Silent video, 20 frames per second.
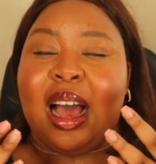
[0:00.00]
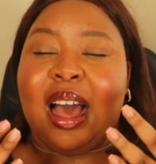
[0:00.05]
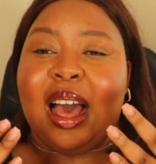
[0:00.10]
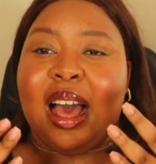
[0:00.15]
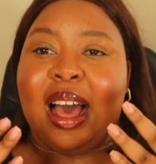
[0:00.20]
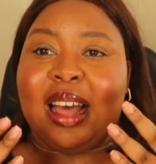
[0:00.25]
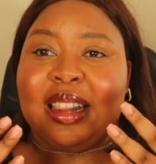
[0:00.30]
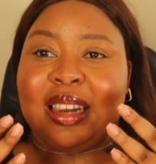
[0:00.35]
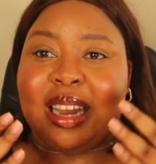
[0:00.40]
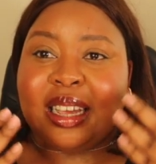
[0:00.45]

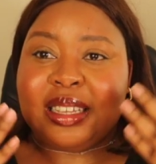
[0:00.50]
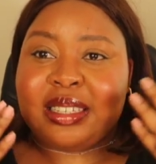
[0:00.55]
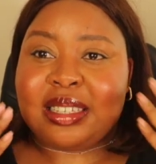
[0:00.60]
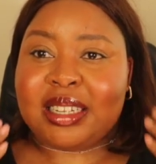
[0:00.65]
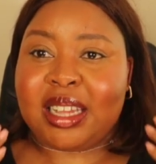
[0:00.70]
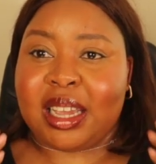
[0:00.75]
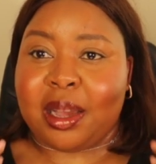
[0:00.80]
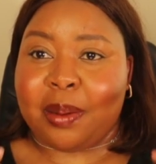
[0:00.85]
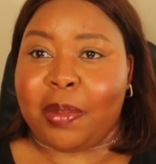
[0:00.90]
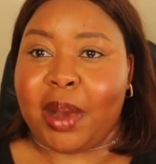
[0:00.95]
a
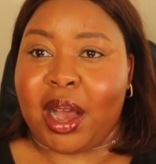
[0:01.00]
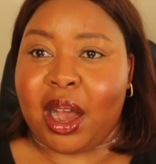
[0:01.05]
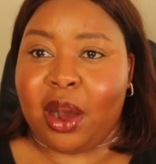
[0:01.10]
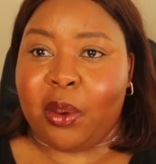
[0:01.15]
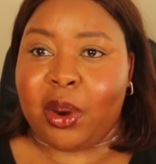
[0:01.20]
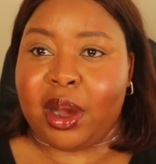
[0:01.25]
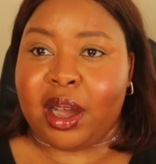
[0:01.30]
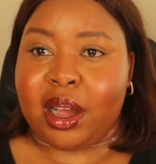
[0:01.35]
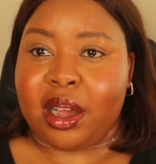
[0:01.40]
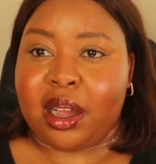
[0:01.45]
lasting
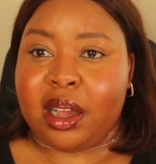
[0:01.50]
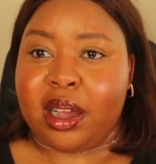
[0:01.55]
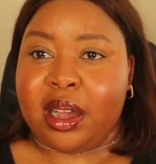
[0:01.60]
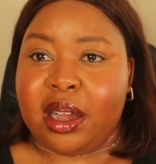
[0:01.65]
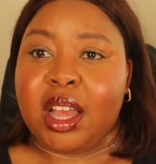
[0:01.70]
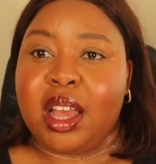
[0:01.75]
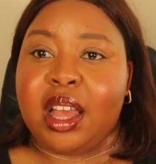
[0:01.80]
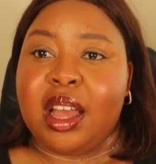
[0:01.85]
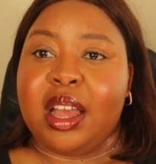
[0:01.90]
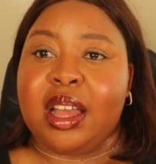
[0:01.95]
power.
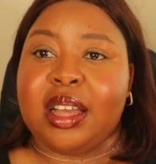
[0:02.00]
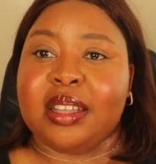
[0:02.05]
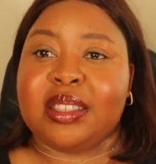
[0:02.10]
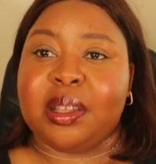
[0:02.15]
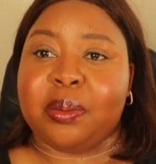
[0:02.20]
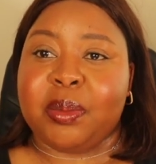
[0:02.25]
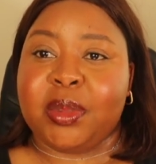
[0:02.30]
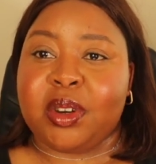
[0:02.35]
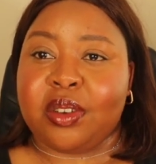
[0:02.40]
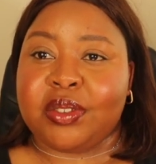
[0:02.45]
It's the
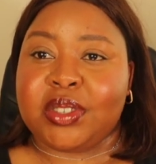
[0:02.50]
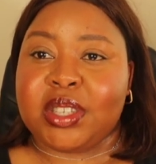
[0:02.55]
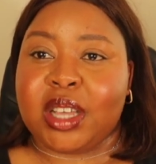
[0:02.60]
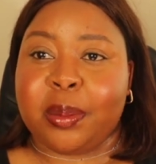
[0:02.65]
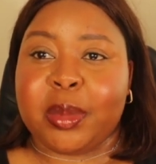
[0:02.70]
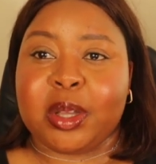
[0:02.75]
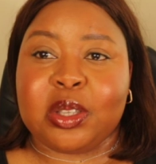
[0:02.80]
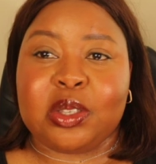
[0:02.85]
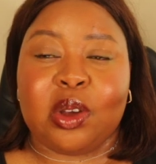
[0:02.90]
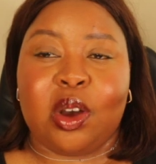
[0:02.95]
middle of
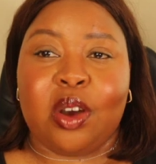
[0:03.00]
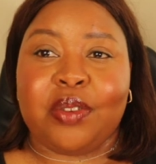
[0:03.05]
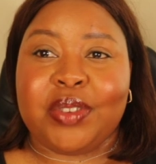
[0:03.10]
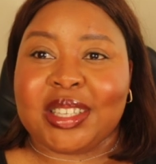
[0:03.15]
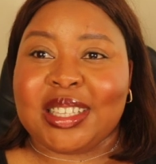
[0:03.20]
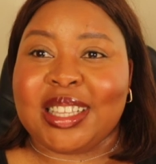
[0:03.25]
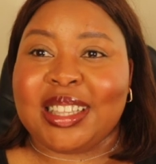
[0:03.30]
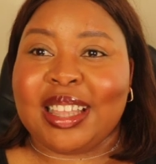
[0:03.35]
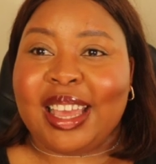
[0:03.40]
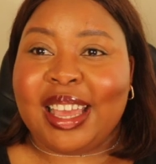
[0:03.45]
summer, so
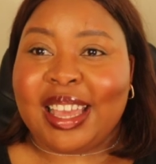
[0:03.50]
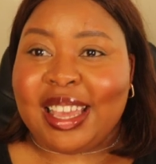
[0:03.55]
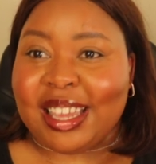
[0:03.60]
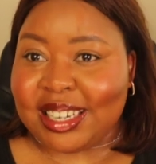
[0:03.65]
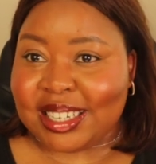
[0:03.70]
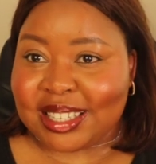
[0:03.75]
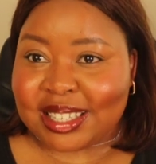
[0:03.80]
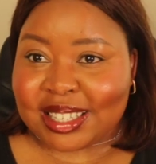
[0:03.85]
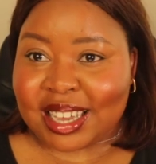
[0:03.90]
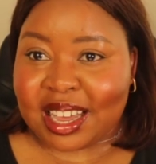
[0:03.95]
obviously the heat
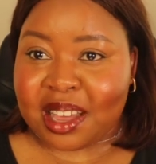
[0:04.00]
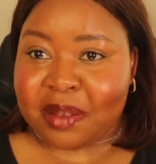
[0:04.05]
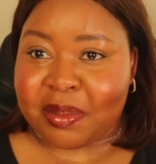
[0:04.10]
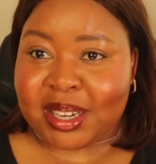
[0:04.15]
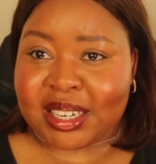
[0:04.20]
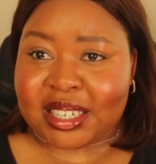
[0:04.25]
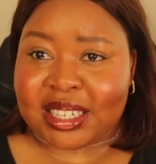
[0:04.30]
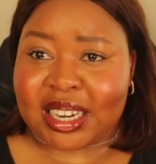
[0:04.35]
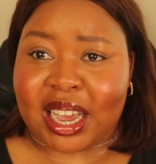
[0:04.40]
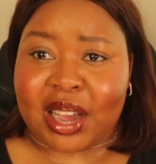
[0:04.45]
is
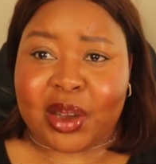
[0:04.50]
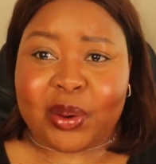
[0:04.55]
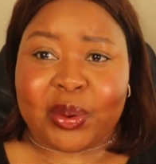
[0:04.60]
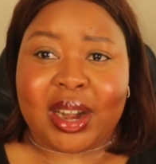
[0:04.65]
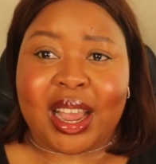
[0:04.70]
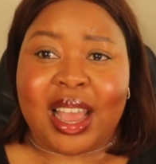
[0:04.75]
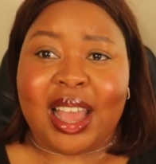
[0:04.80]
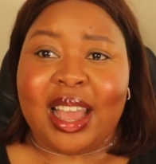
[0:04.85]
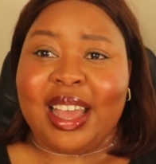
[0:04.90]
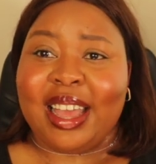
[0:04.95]
coming down,
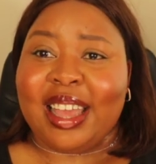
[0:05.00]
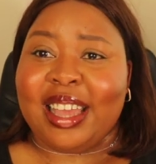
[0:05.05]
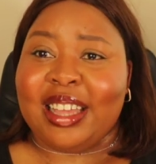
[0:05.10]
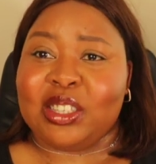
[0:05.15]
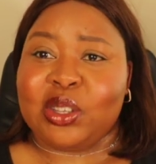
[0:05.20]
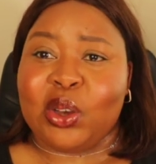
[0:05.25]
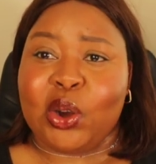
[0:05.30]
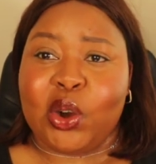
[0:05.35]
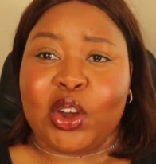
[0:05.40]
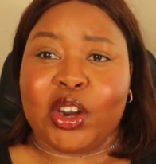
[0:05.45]
it's
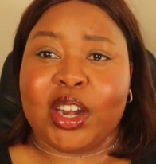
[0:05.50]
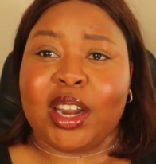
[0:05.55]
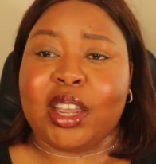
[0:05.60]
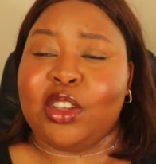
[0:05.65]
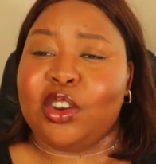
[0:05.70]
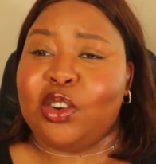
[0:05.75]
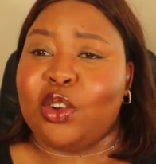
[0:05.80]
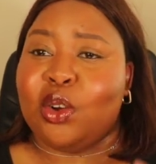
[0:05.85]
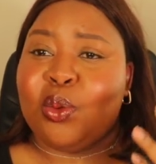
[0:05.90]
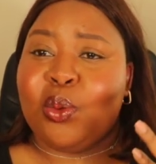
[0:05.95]
hot, you
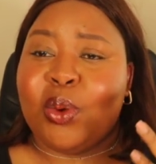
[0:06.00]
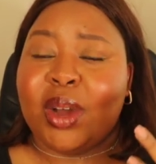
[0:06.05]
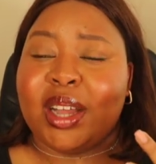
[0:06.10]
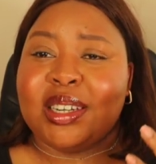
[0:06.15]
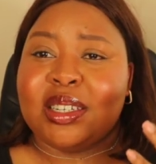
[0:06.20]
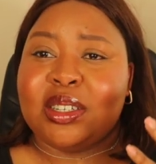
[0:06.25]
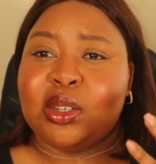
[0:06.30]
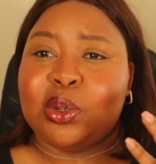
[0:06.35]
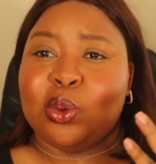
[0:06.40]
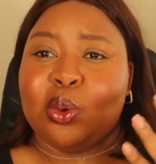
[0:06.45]
don't
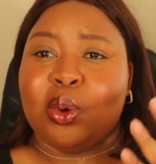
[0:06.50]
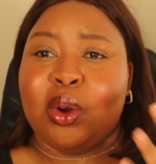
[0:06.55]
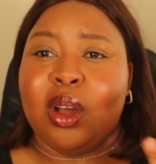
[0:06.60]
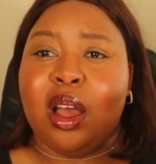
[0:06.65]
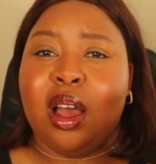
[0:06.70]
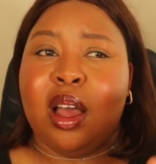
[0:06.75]
want to,